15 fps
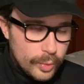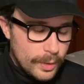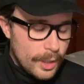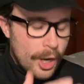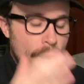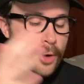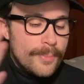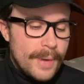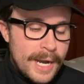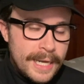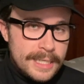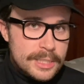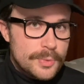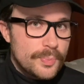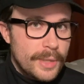Our
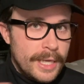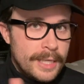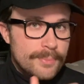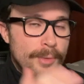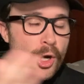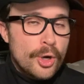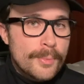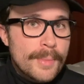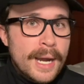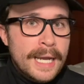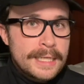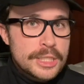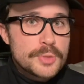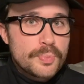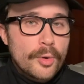mind
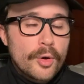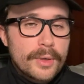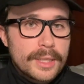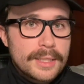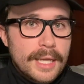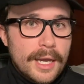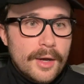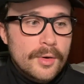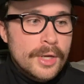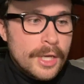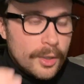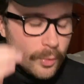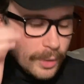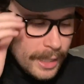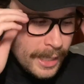is broken now.
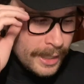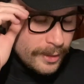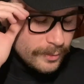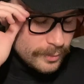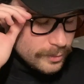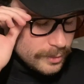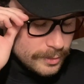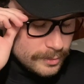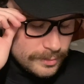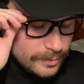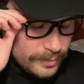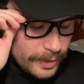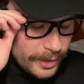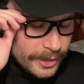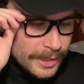When I
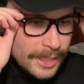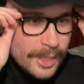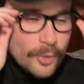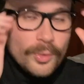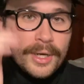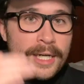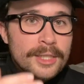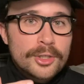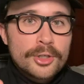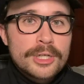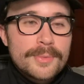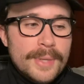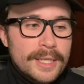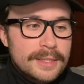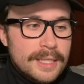learned
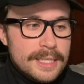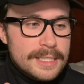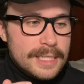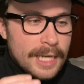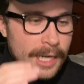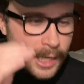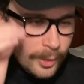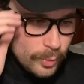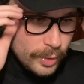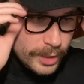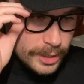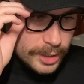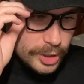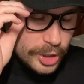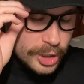about this, I
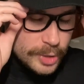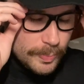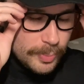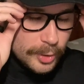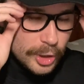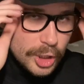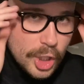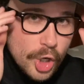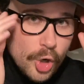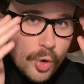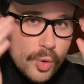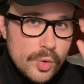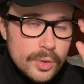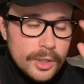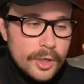was just
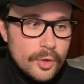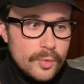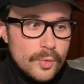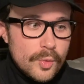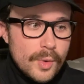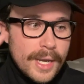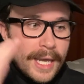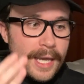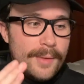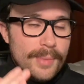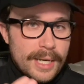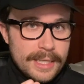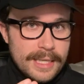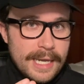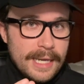blown away
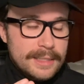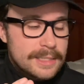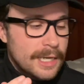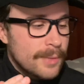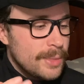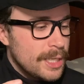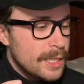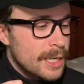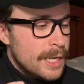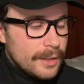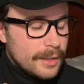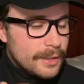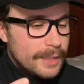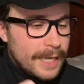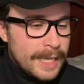by that. I mean,
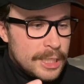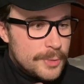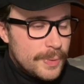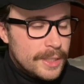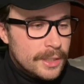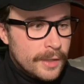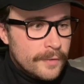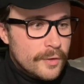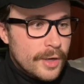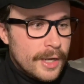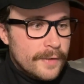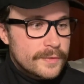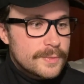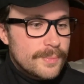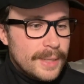H.P.
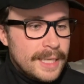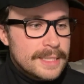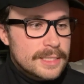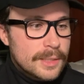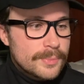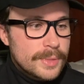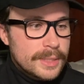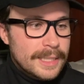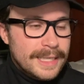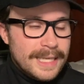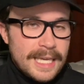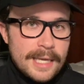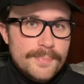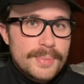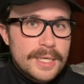Lovecraft made something that
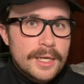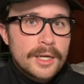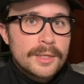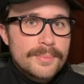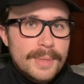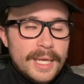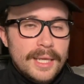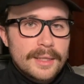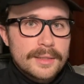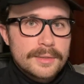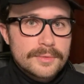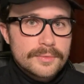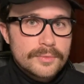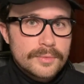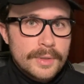can't be unmade.
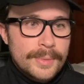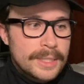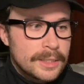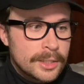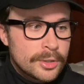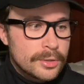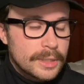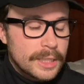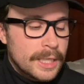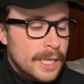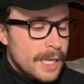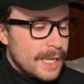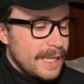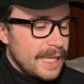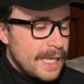I mean, literally.
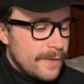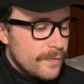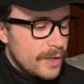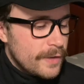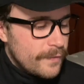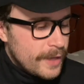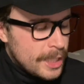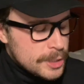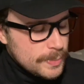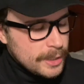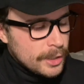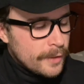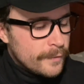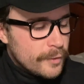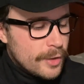Even if H.P.
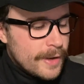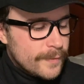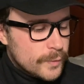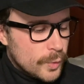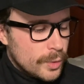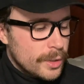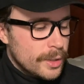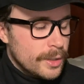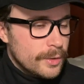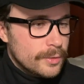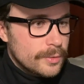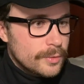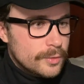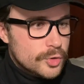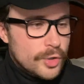Lovecraft were to
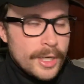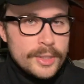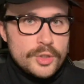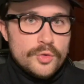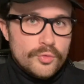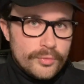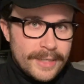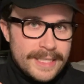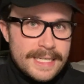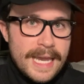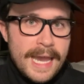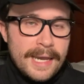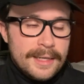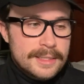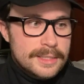try to
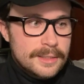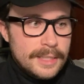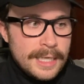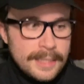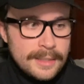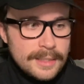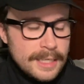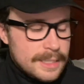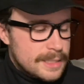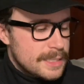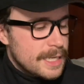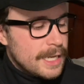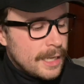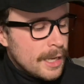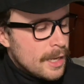redact it and
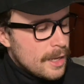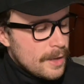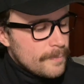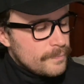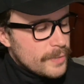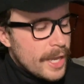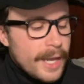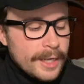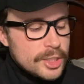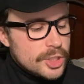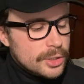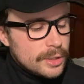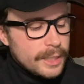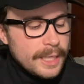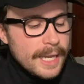say,
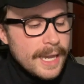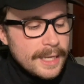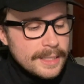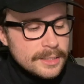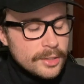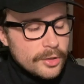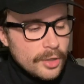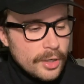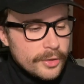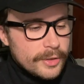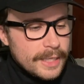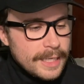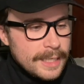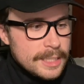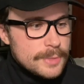actually,
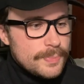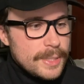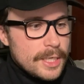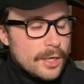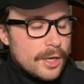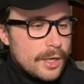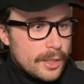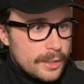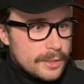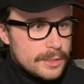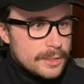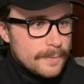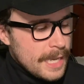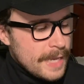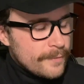Azathoth is
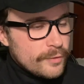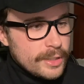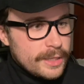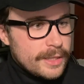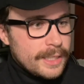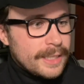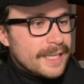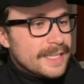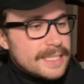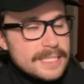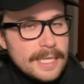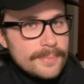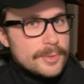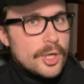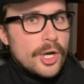beyond everything
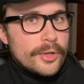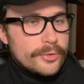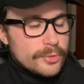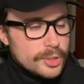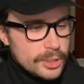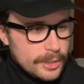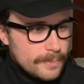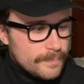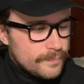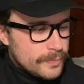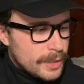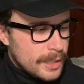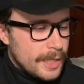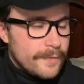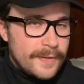except authorship.
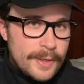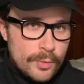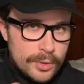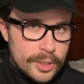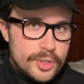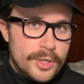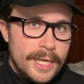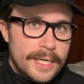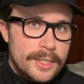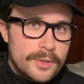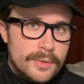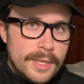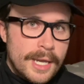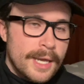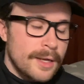If he were to try to
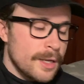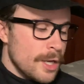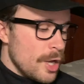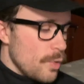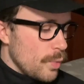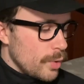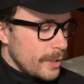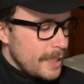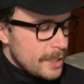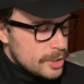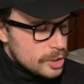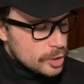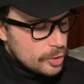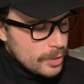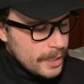do that, well, he
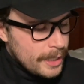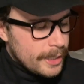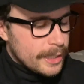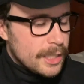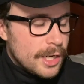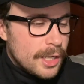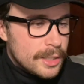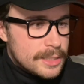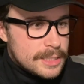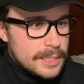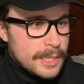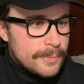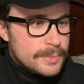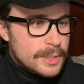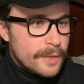just created a
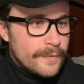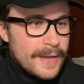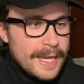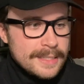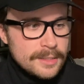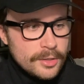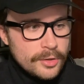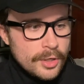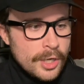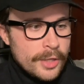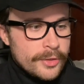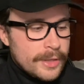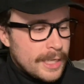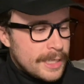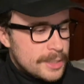concept of
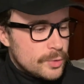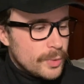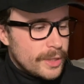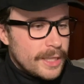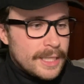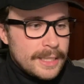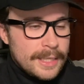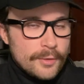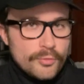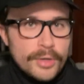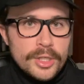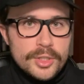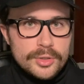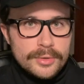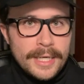Azathoth that is within the
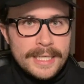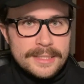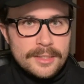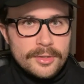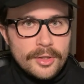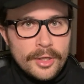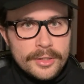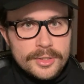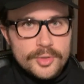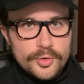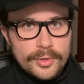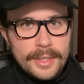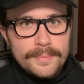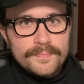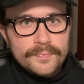original Azathoth's
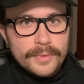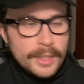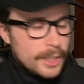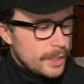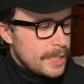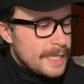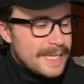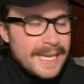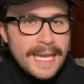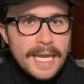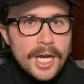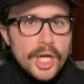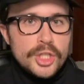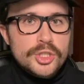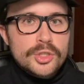dream. He
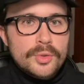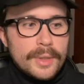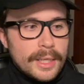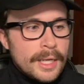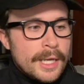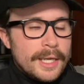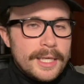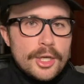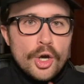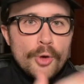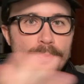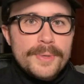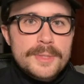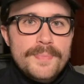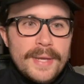can't undo it. He
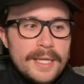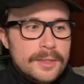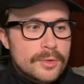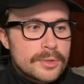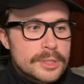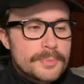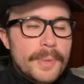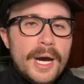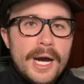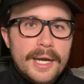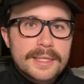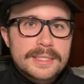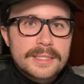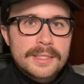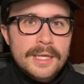opened Pandora's
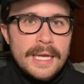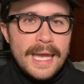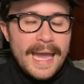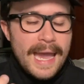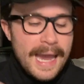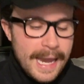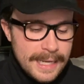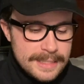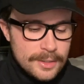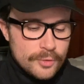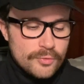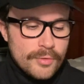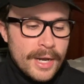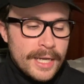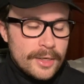box. As a
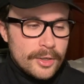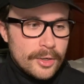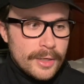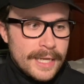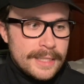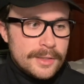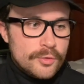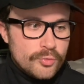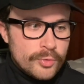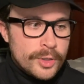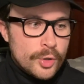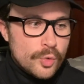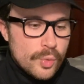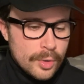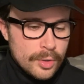writer in the
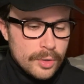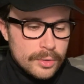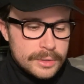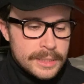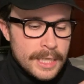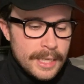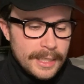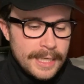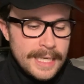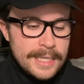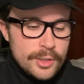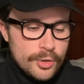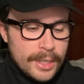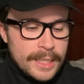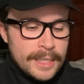real world, he
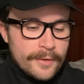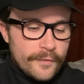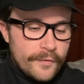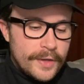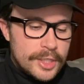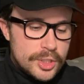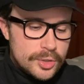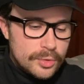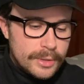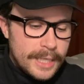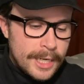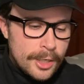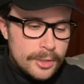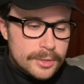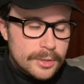created a fictional
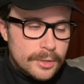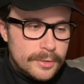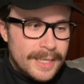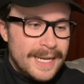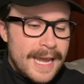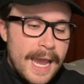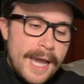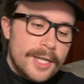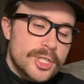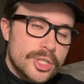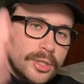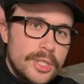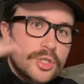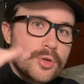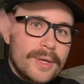character that
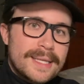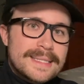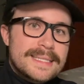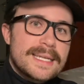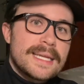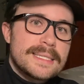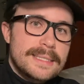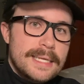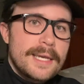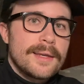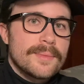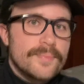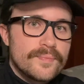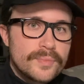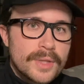actually transcends him.